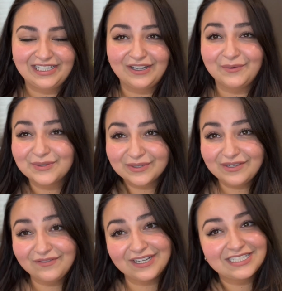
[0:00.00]
it was
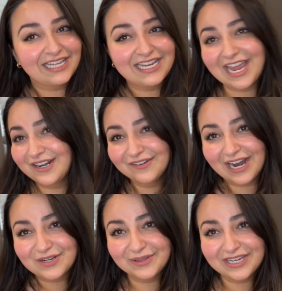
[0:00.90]
really fun to like
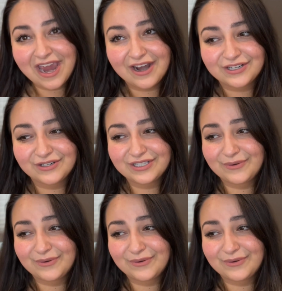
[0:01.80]
interact with the characters.